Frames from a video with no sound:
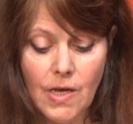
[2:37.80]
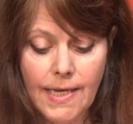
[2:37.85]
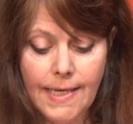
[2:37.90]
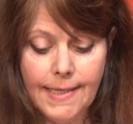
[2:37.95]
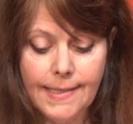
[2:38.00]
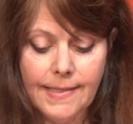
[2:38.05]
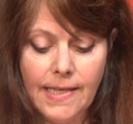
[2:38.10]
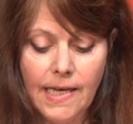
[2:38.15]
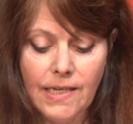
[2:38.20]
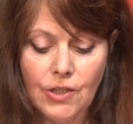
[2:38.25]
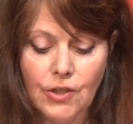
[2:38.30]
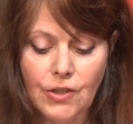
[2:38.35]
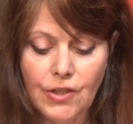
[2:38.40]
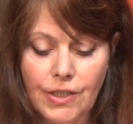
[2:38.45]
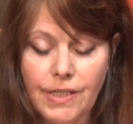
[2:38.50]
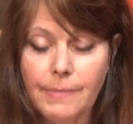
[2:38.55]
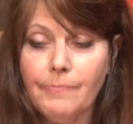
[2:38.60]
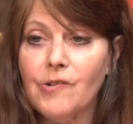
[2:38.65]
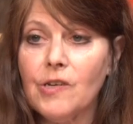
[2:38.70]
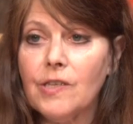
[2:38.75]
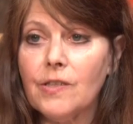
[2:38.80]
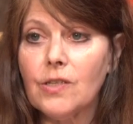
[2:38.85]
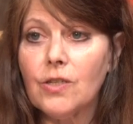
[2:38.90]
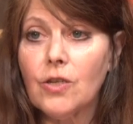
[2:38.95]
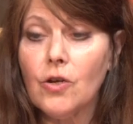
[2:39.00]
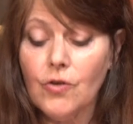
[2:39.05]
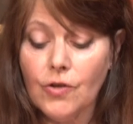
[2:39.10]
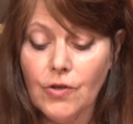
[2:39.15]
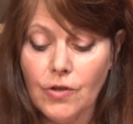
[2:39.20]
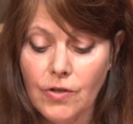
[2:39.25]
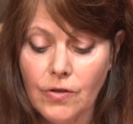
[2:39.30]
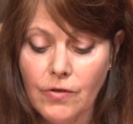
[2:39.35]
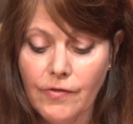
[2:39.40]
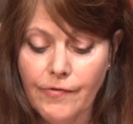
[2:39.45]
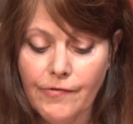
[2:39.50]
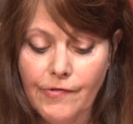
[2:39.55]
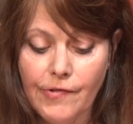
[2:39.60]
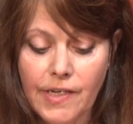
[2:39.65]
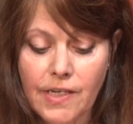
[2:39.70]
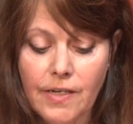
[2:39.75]
is that she brings the notion of
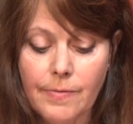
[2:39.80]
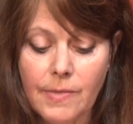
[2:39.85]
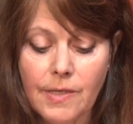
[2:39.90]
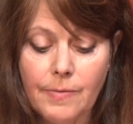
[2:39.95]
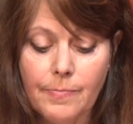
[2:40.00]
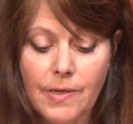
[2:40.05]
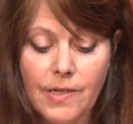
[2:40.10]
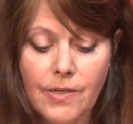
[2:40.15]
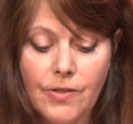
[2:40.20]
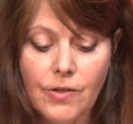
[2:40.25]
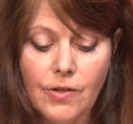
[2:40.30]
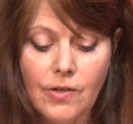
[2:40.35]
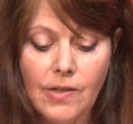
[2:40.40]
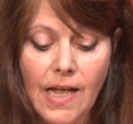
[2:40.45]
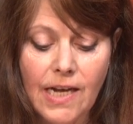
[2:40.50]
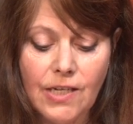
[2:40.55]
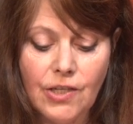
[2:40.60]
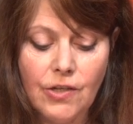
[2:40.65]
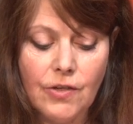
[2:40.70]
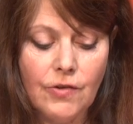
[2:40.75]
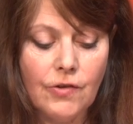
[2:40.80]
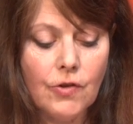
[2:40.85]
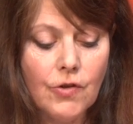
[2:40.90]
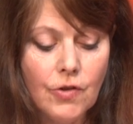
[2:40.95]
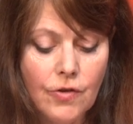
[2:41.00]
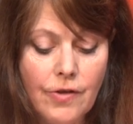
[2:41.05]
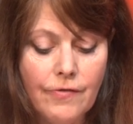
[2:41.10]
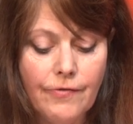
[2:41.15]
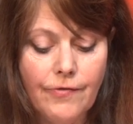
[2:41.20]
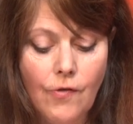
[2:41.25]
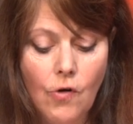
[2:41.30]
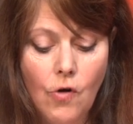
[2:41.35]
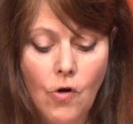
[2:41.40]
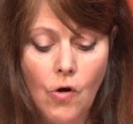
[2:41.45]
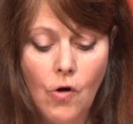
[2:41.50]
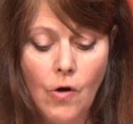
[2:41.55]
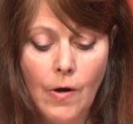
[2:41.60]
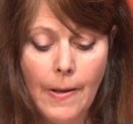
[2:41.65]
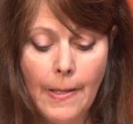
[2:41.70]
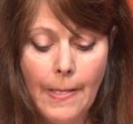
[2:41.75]
freedom as political action to the
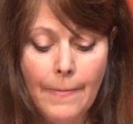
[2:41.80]
fore.